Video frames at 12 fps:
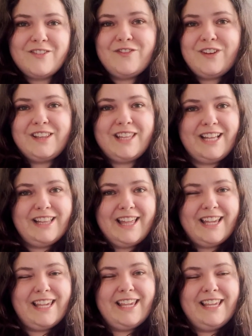feeling
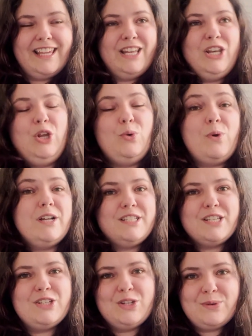like he knew what
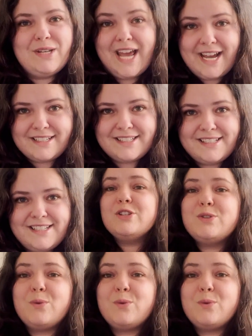to do next. So